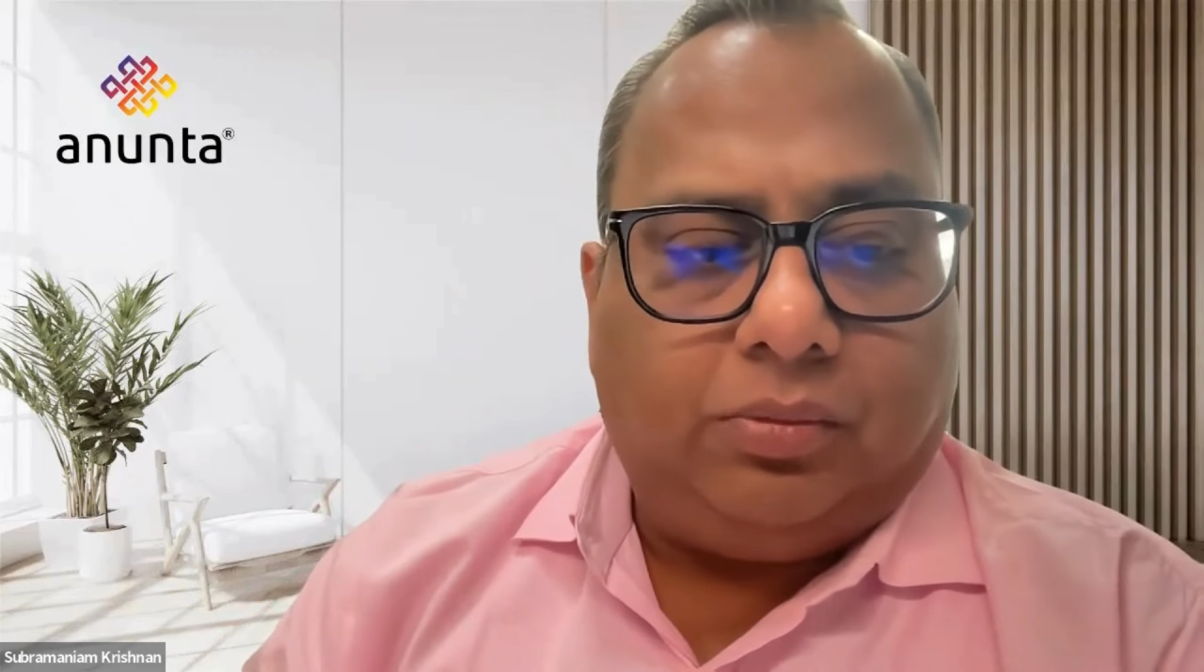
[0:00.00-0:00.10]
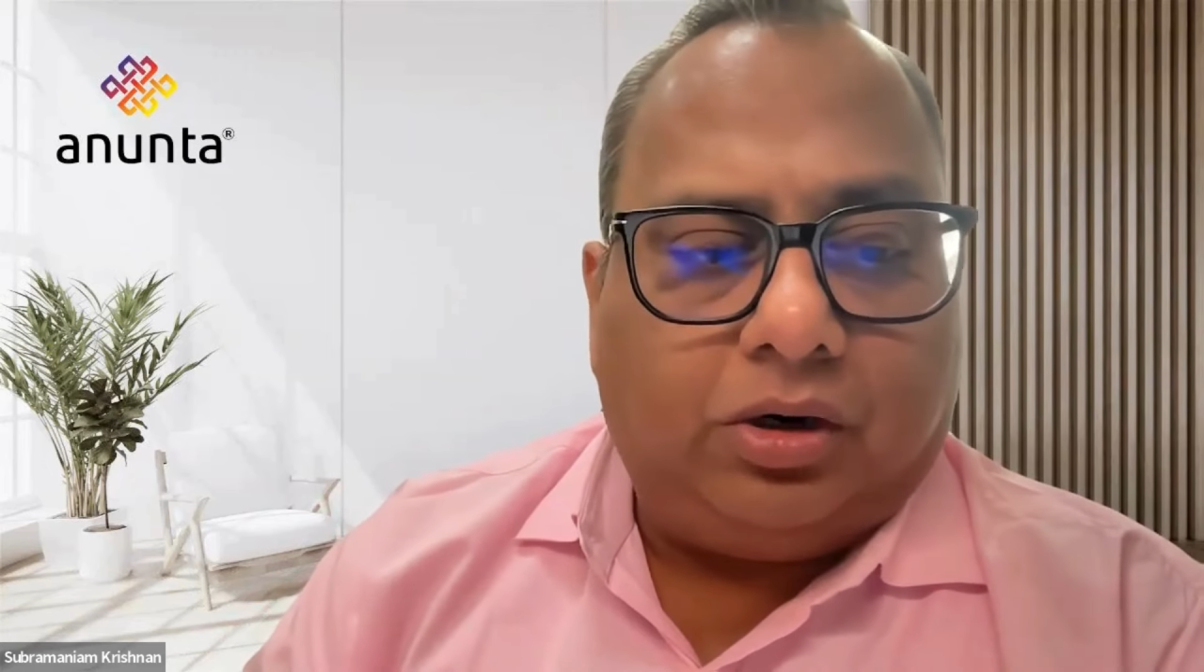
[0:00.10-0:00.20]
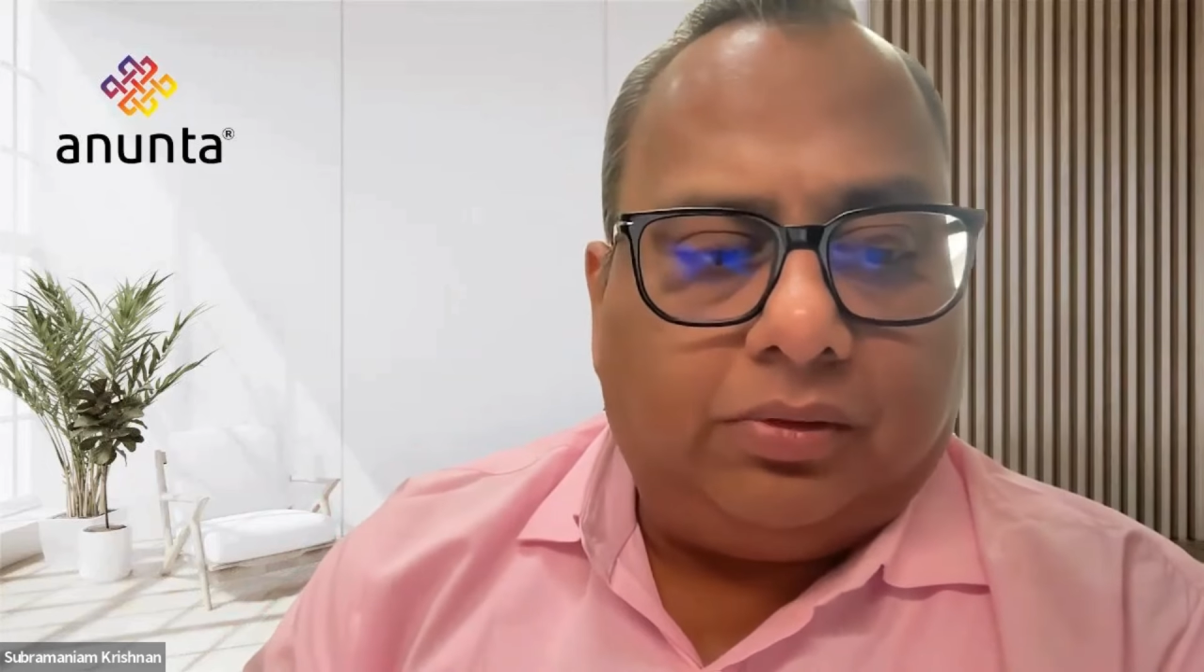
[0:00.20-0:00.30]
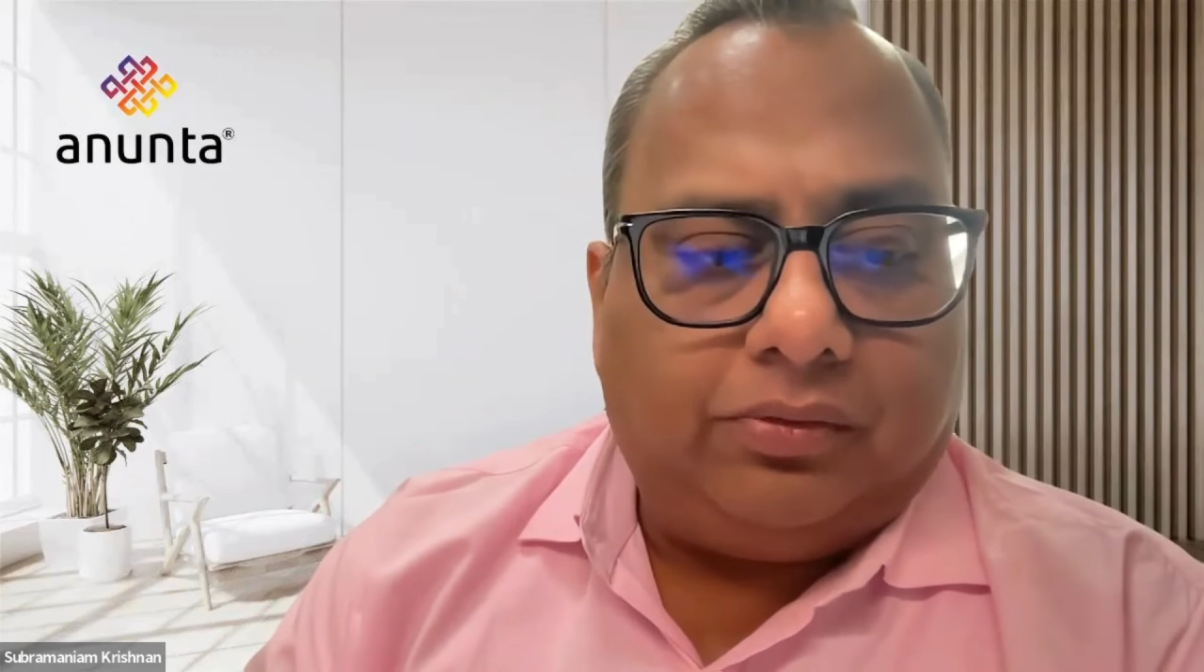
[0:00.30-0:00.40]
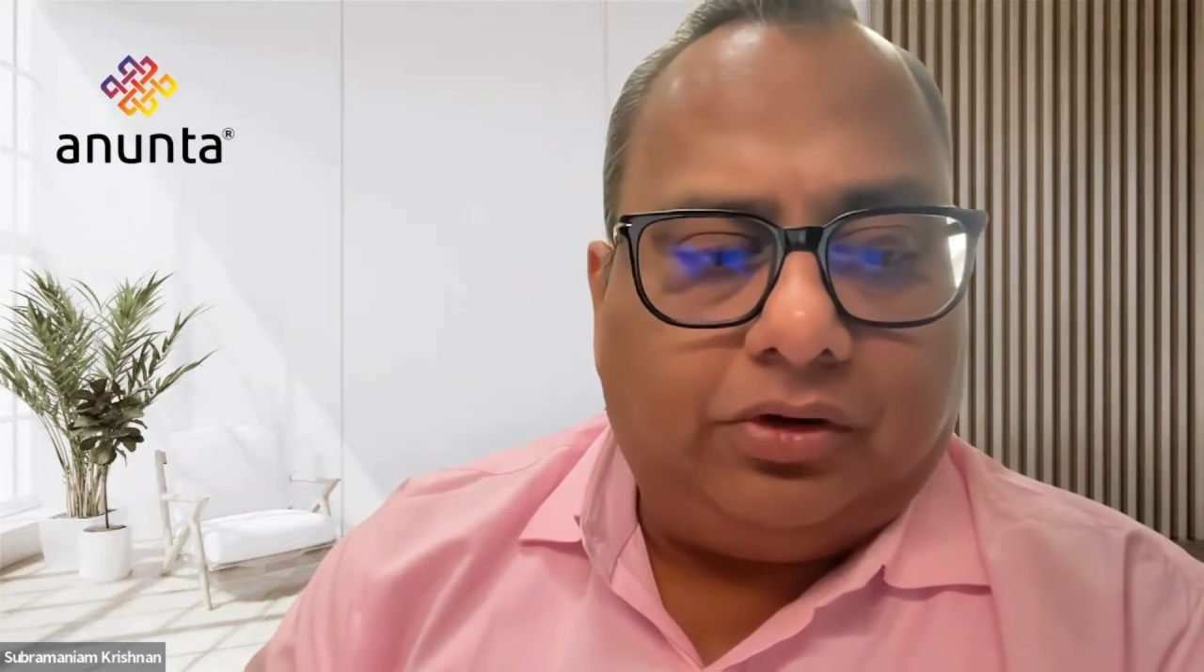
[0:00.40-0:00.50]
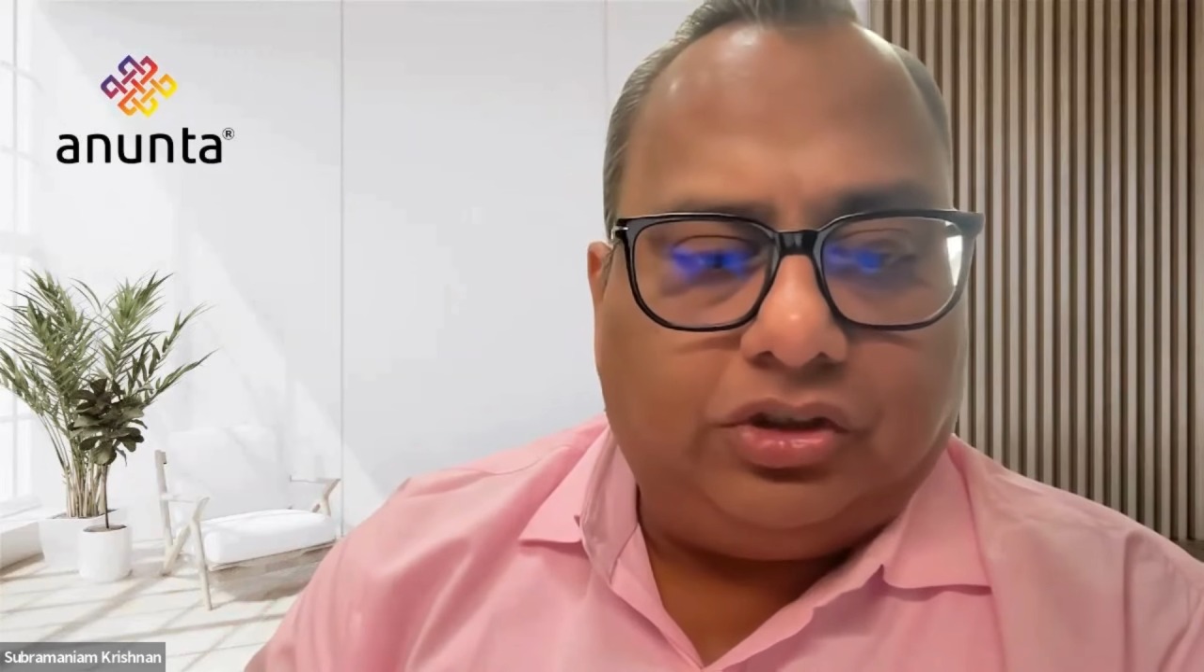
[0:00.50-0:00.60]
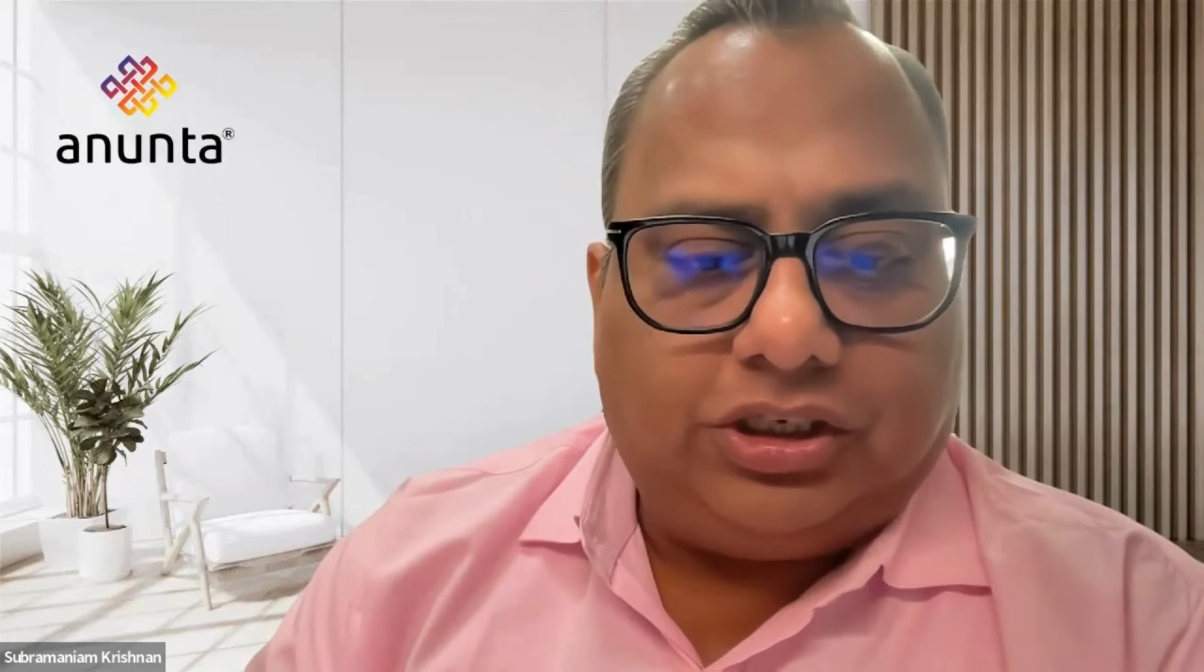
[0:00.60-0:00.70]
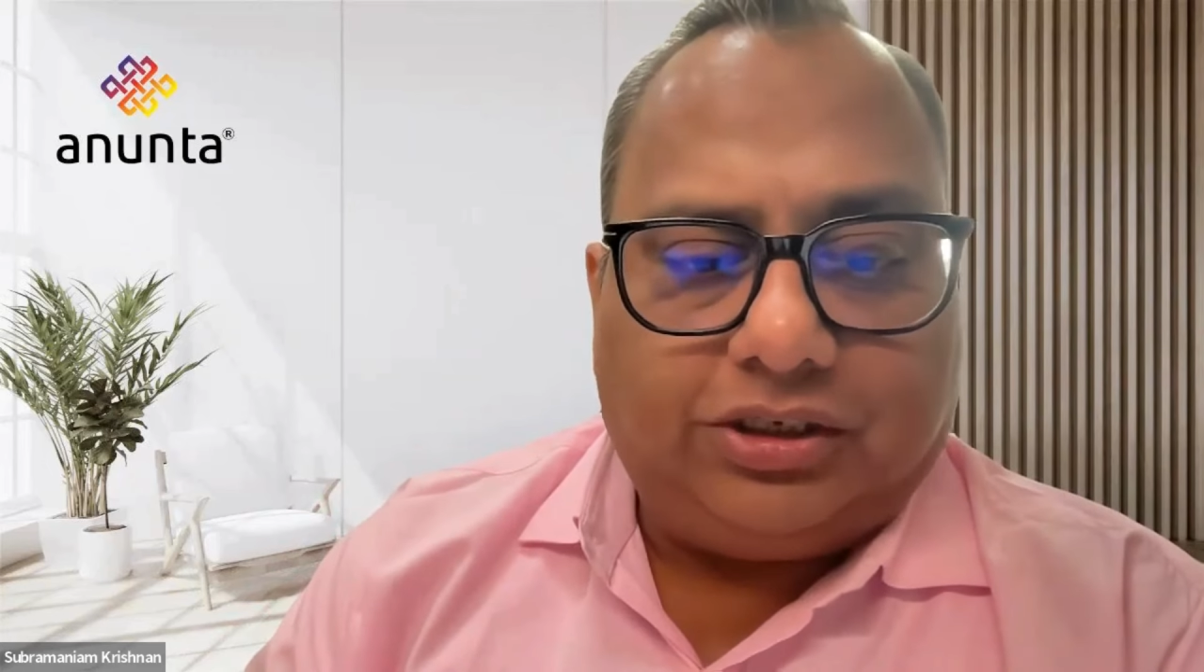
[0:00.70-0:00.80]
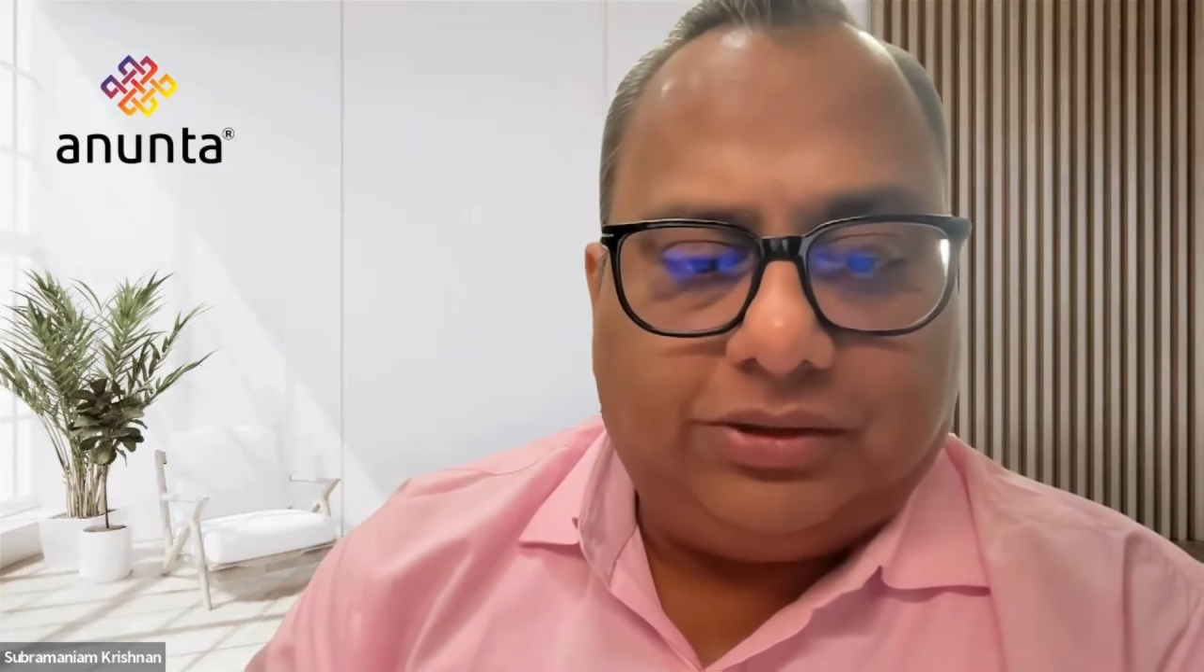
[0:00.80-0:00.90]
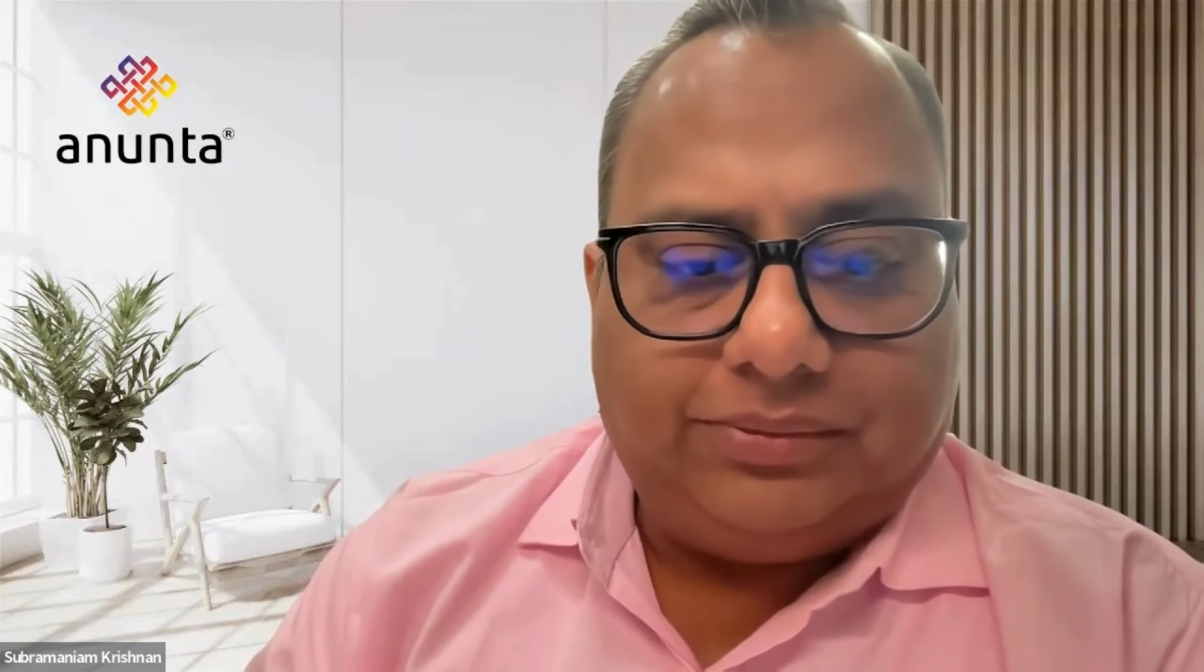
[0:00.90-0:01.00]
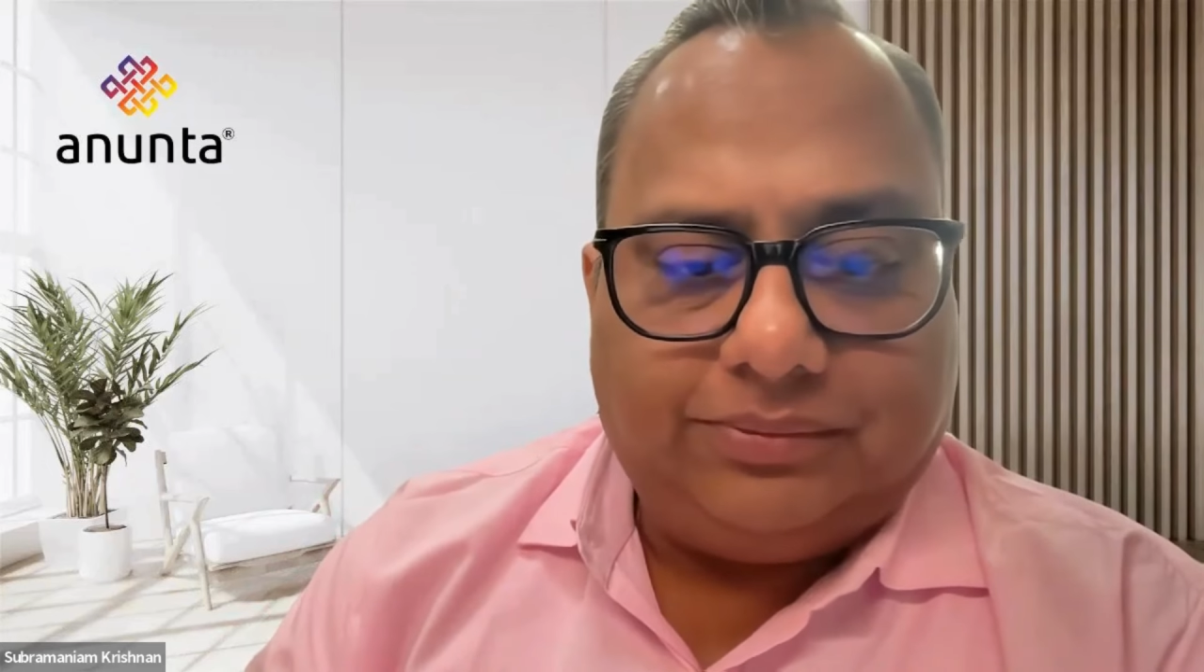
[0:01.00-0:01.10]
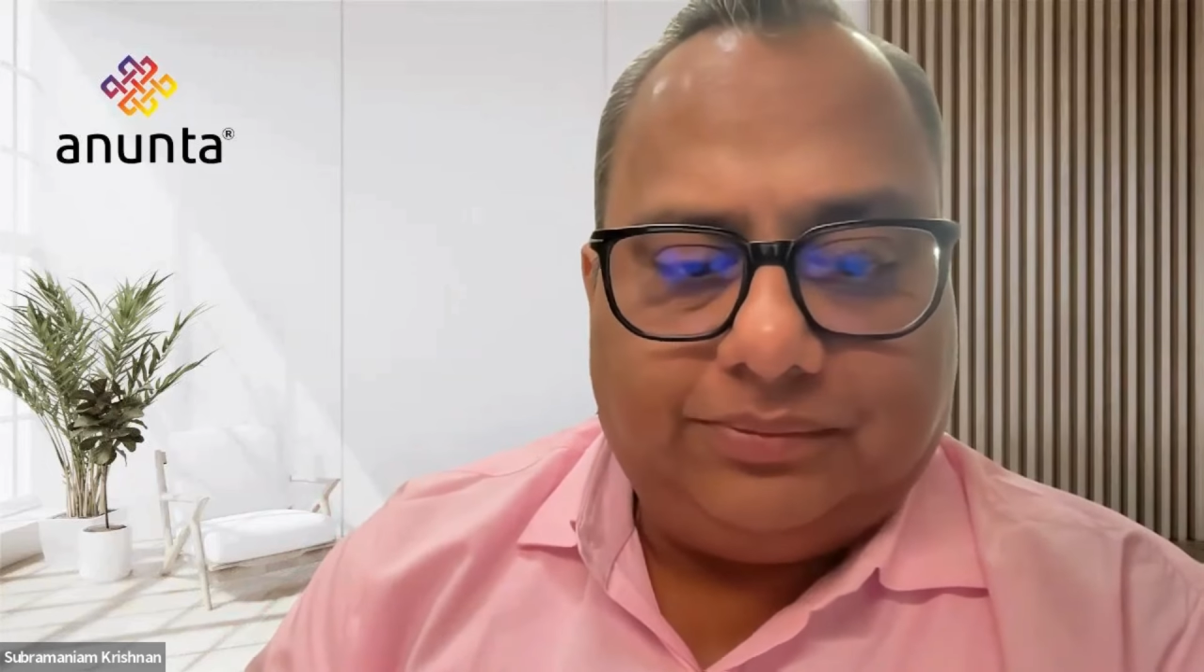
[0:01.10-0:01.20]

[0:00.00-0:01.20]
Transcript: the bottom of your chat.